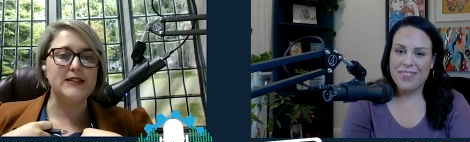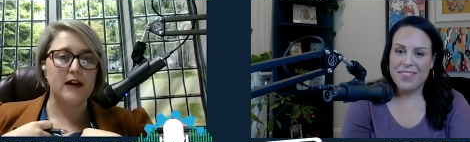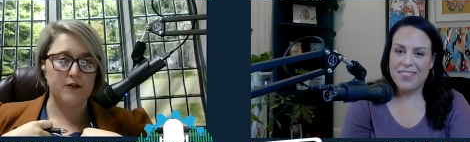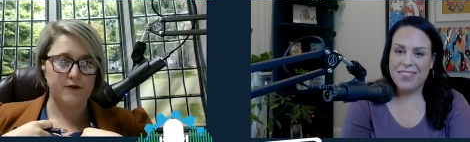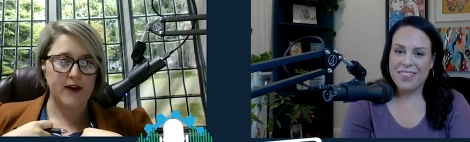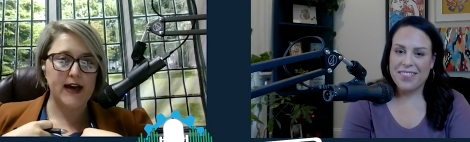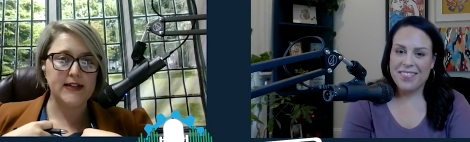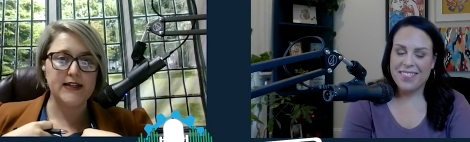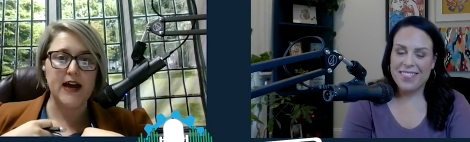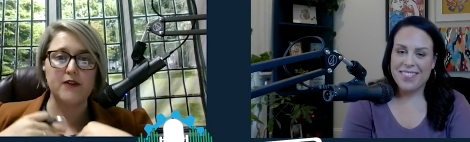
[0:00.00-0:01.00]
Speaker 1: myself
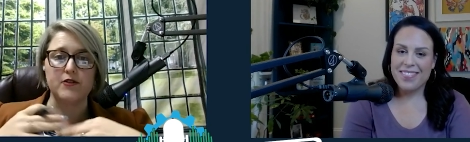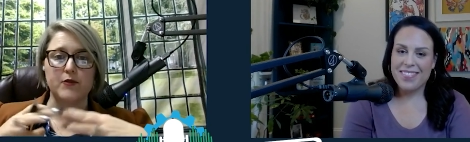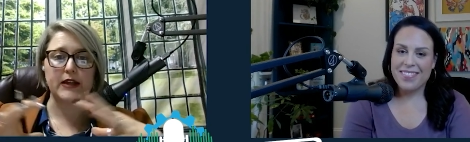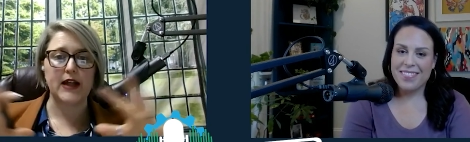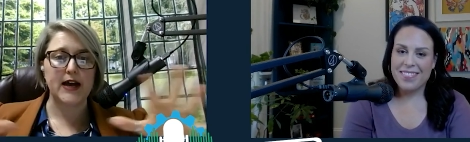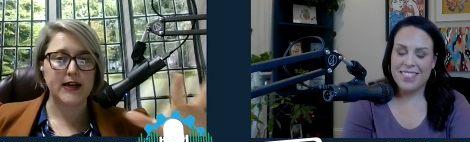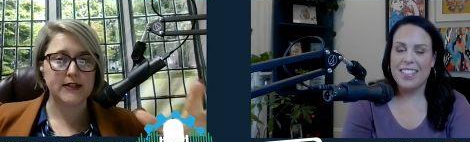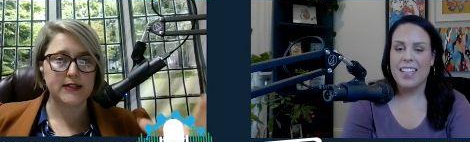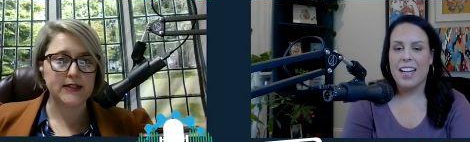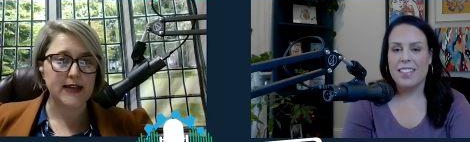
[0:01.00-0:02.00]
I didn't have to
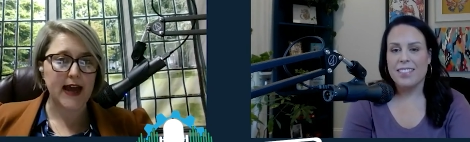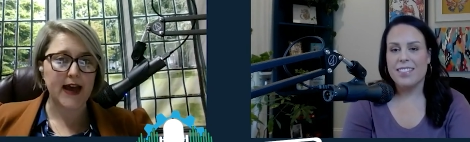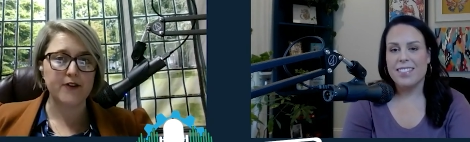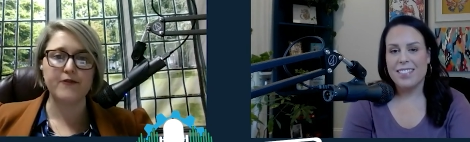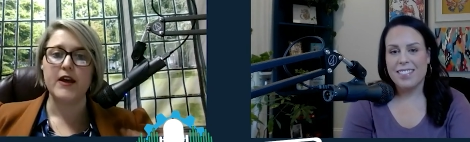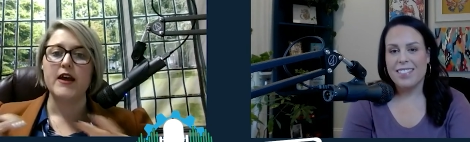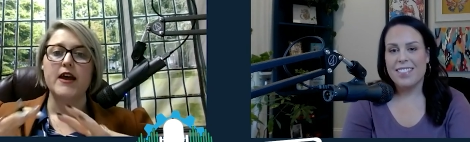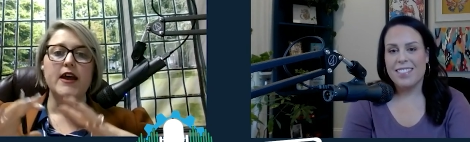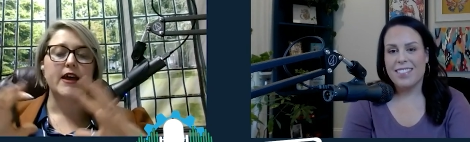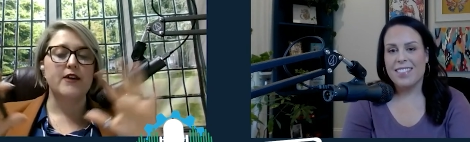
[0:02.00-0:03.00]
rely on yeah. staff.
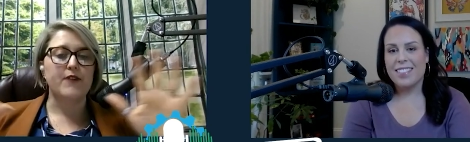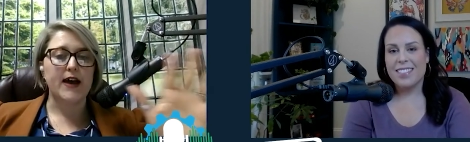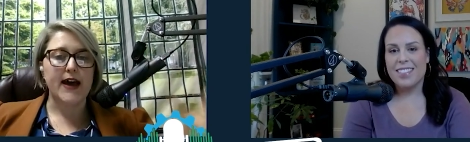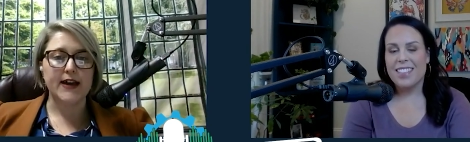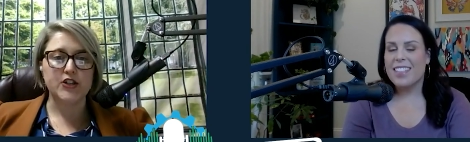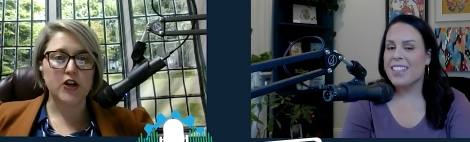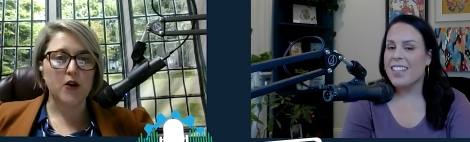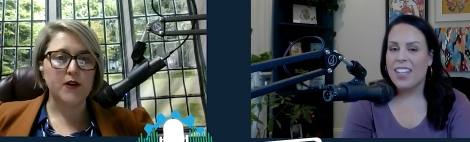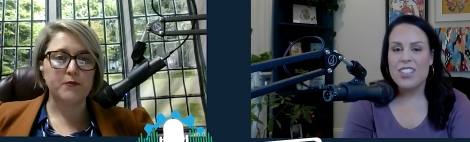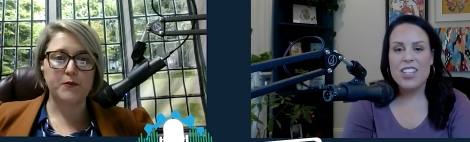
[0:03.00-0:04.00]
If I had
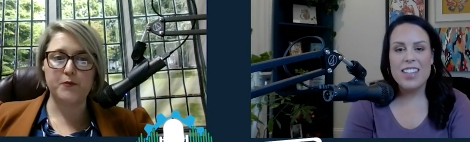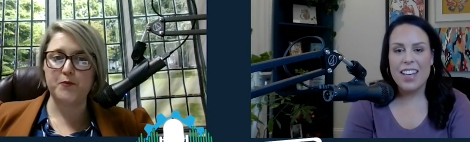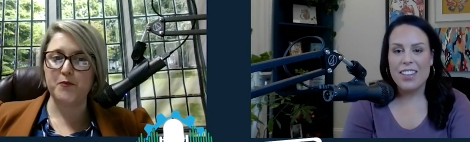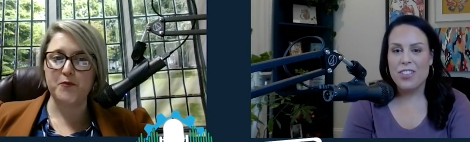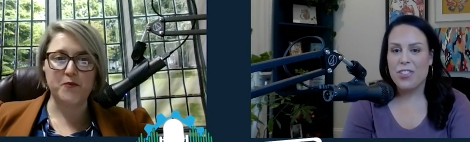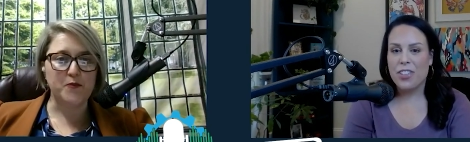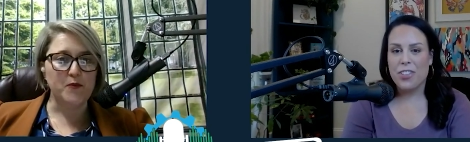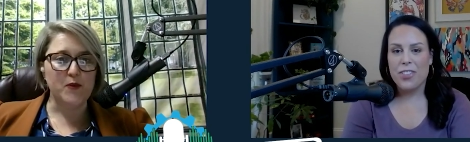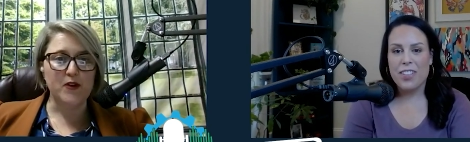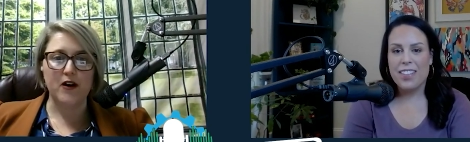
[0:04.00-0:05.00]
to Gosh, go, and,
Speaker 2: isn't that the
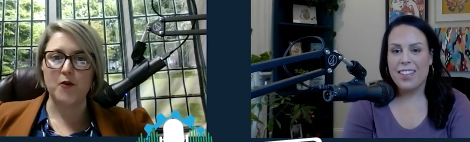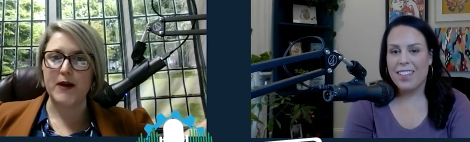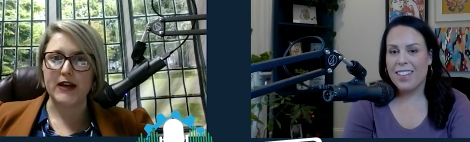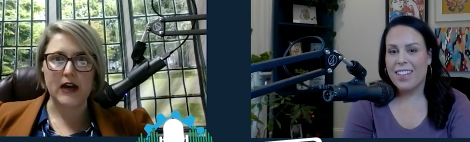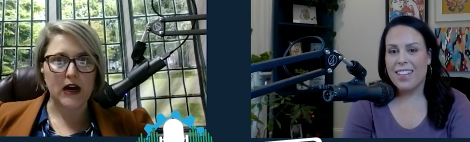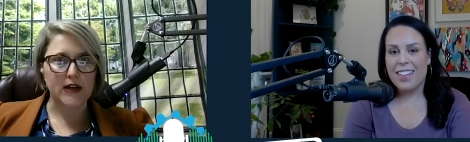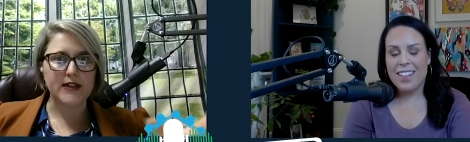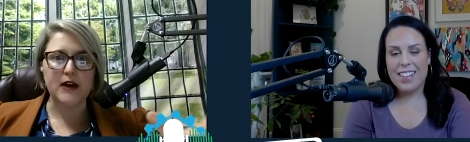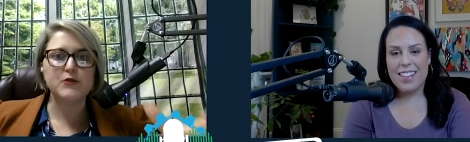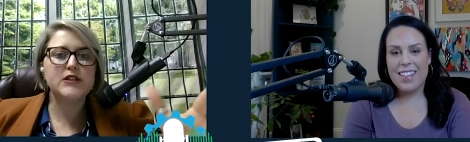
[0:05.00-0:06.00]
truth?
Speaker 1: Oh my
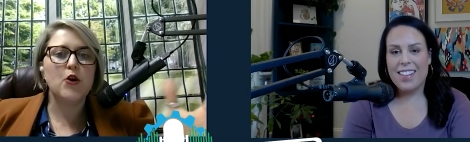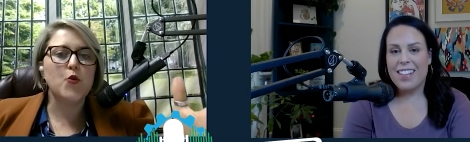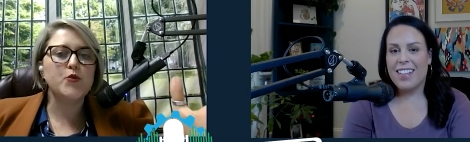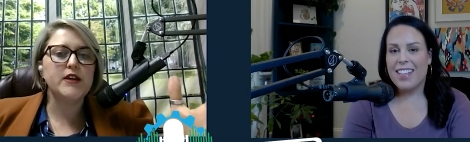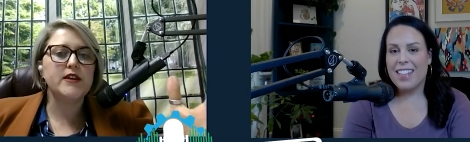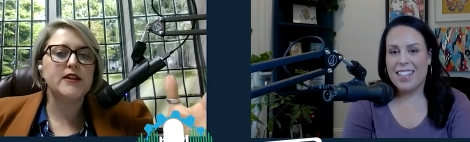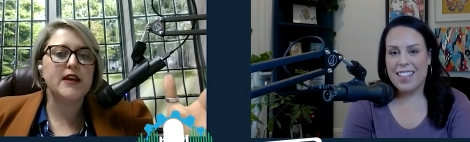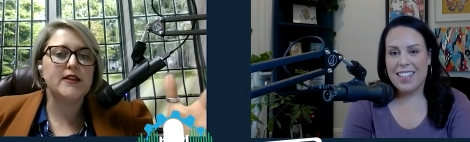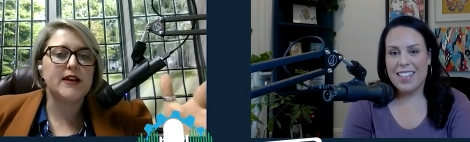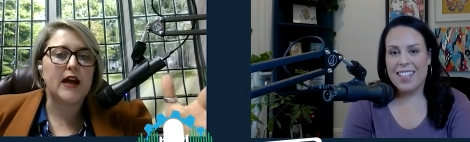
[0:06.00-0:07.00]
God, that was the
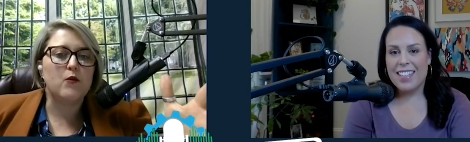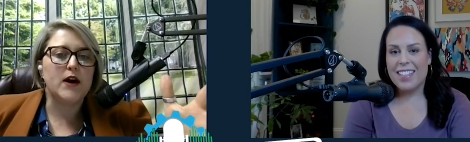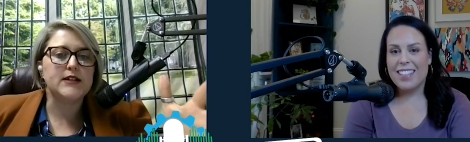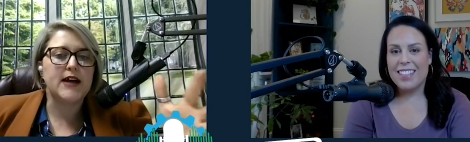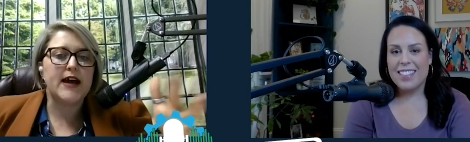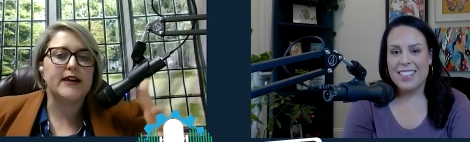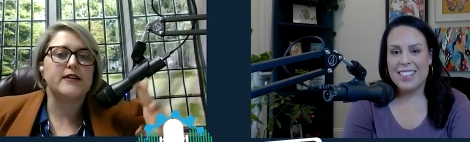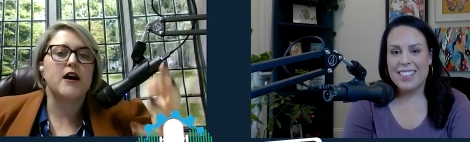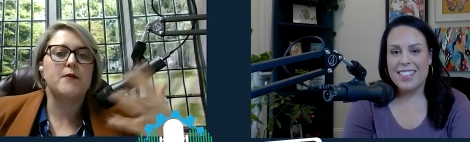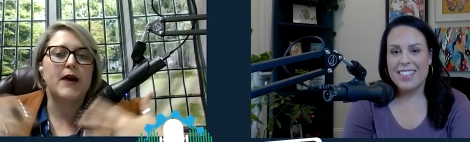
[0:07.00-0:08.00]
only thing that I wanted.
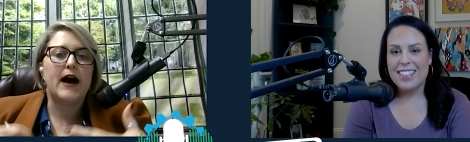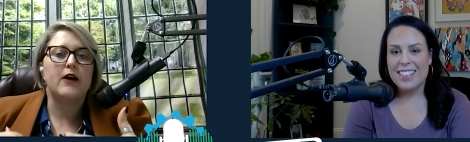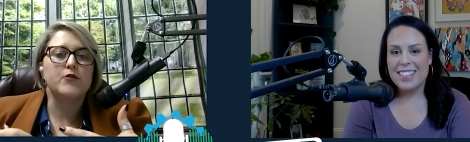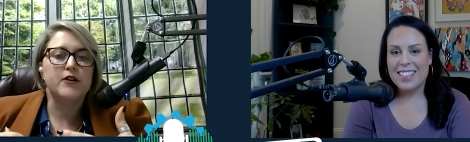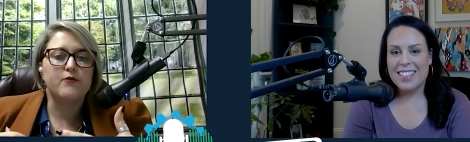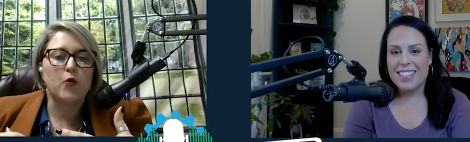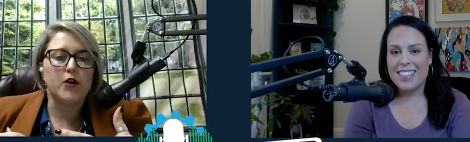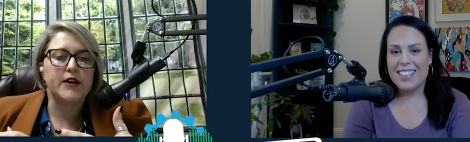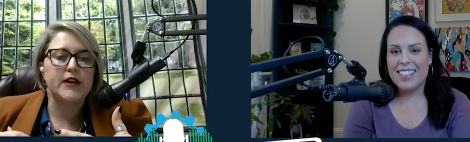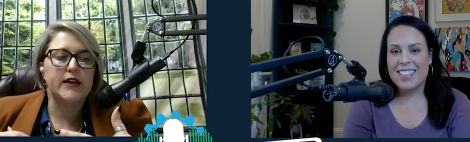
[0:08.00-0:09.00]
I had come out of
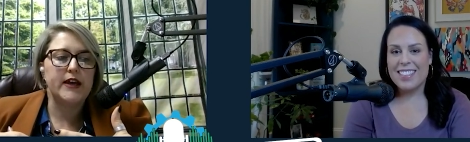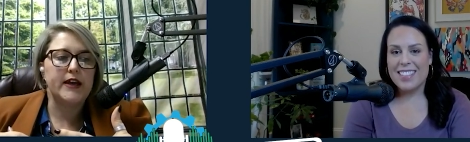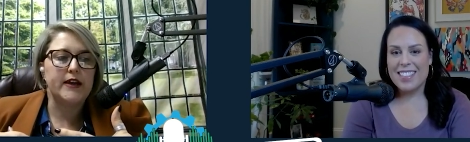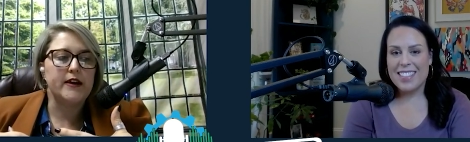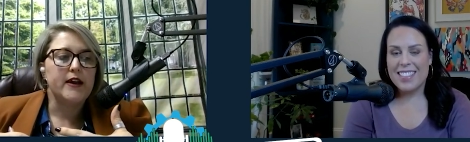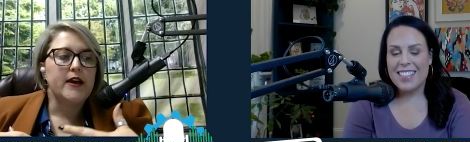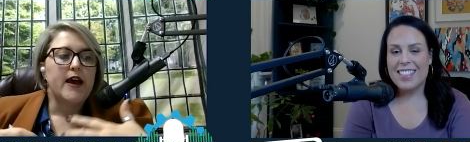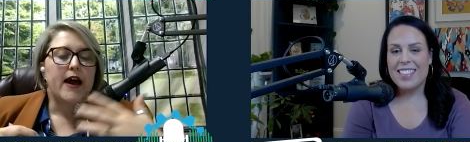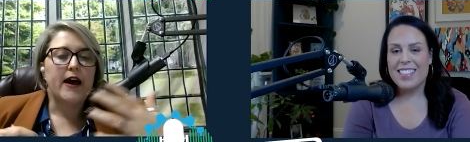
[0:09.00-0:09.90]
working in